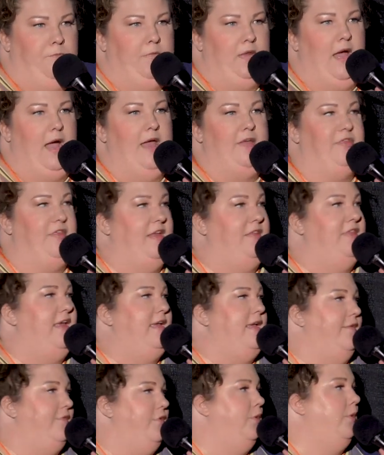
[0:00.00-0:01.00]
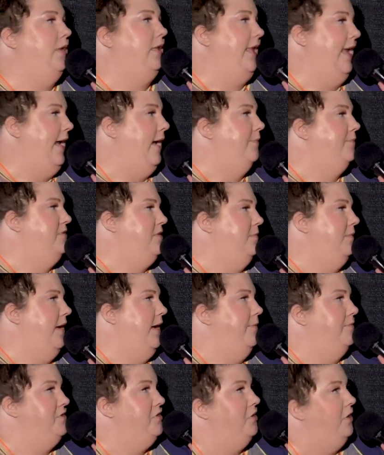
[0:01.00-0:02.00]
I think they give you a layup
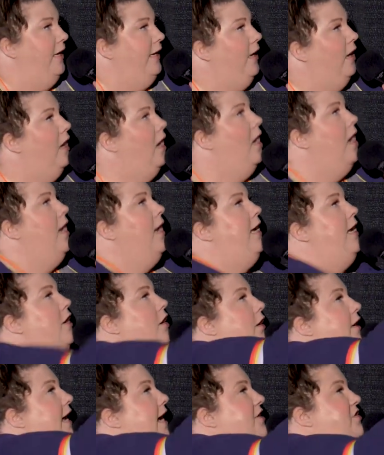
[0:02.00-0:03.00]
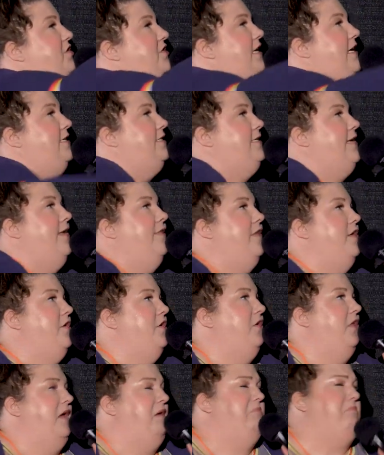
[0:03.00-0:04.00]
sometimes. They're like, here, catch this. And then
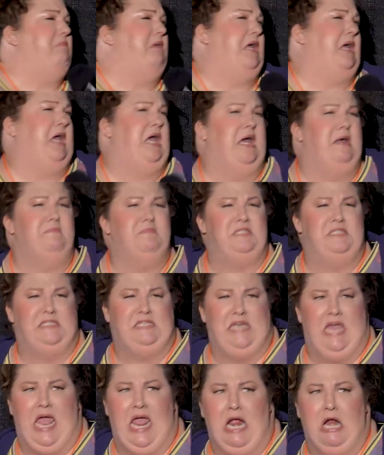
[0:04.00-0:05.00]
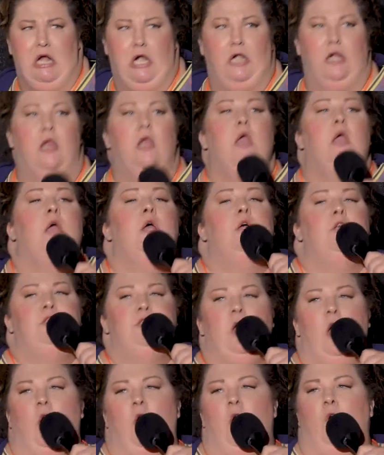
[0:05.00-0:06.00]
you're like, I'm scared.
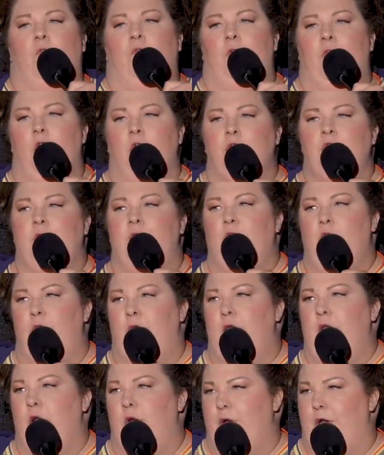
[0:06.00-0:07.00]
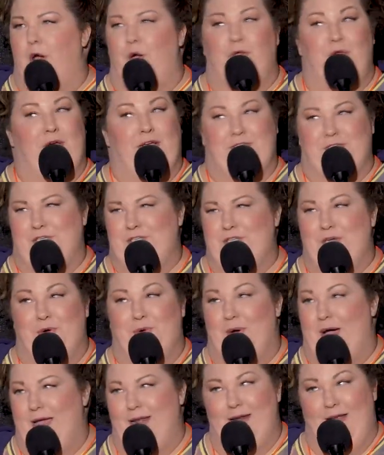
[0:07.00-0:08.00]
So for those of you that don't know, you guys are so
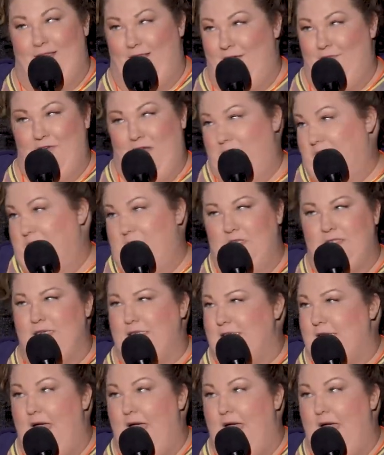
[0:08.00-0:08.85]
quiet and I love it. This is